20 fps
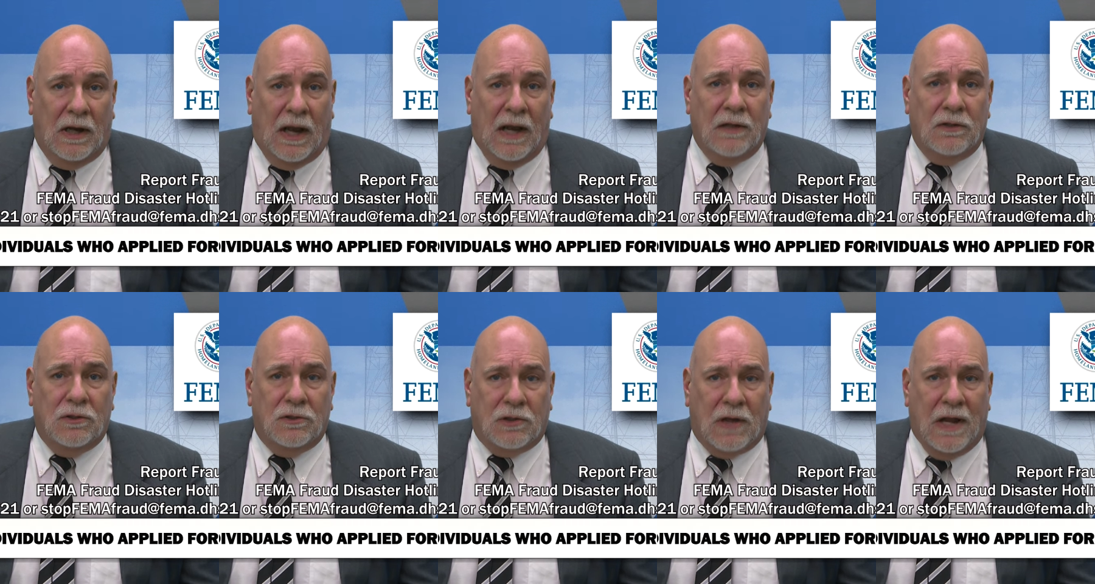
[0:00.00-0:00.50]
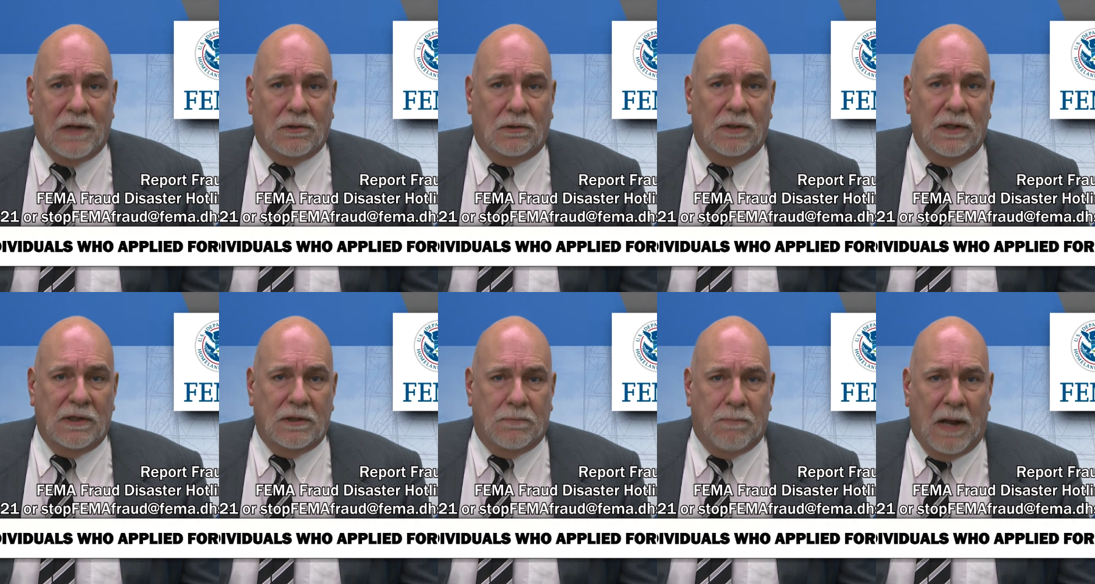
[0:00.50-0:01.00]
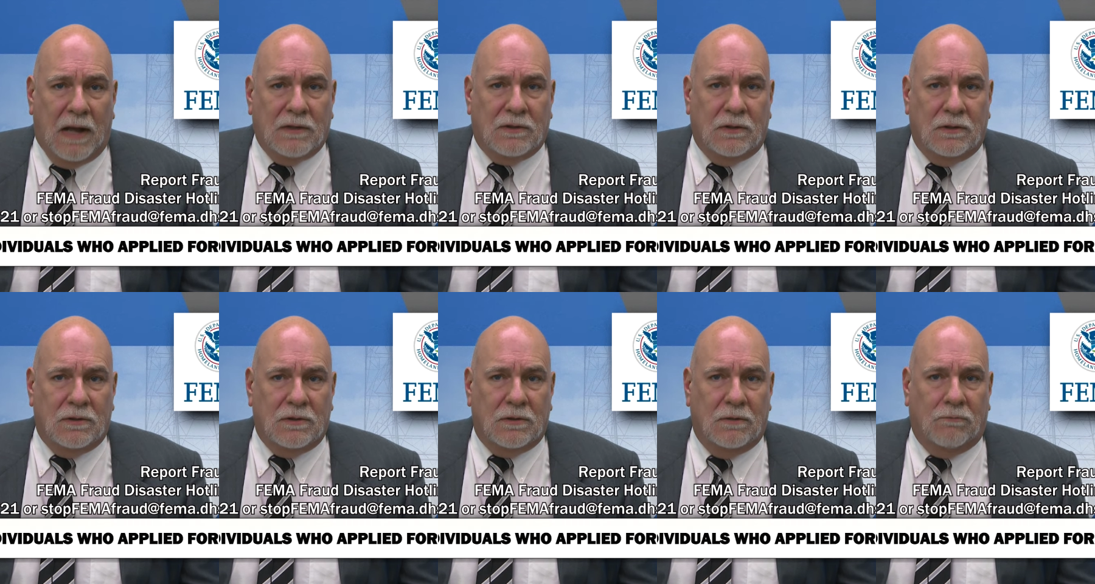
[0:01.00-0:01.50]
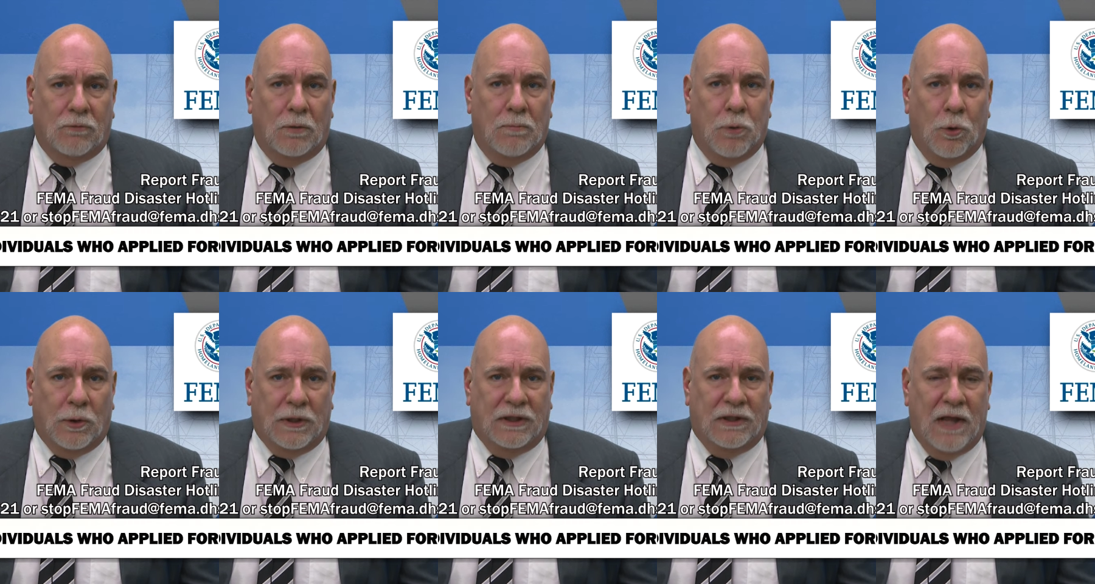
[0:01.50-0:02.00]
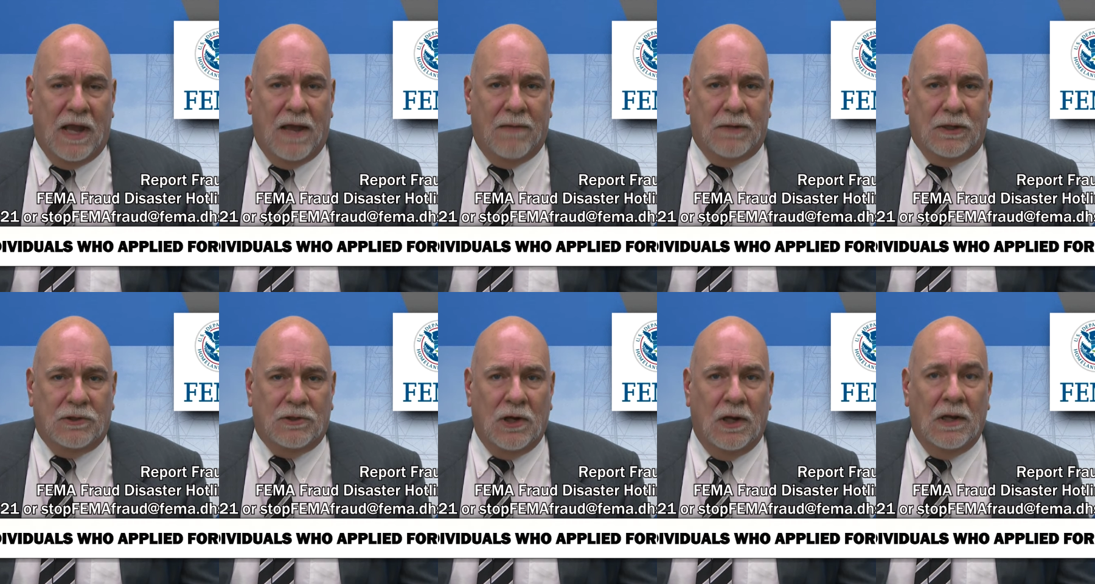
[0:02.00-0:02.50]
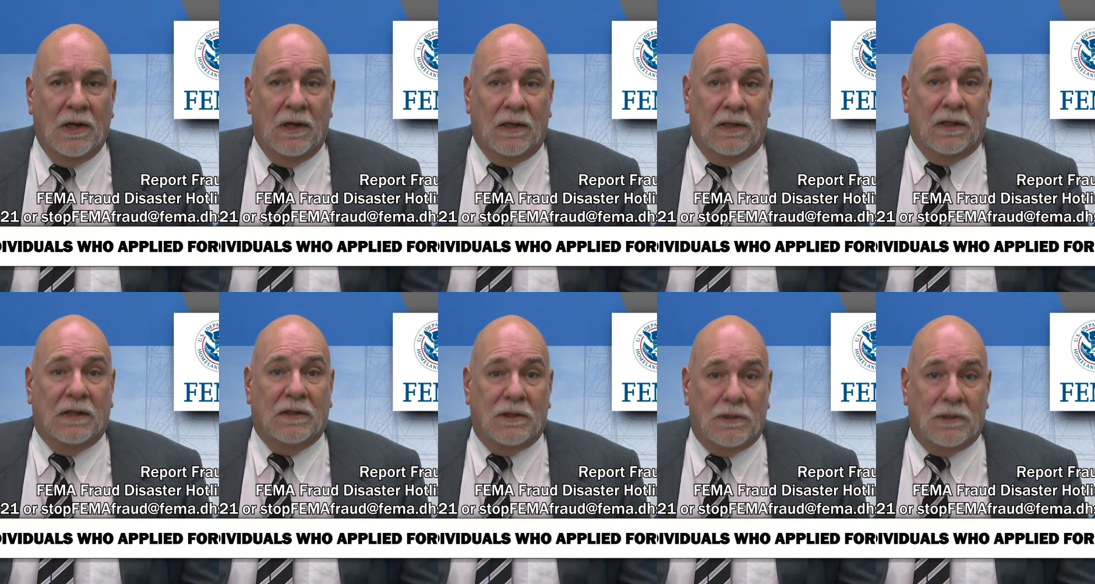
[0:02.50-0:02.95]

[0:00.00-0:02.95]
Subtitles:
and to schedule inspections of reported damage. The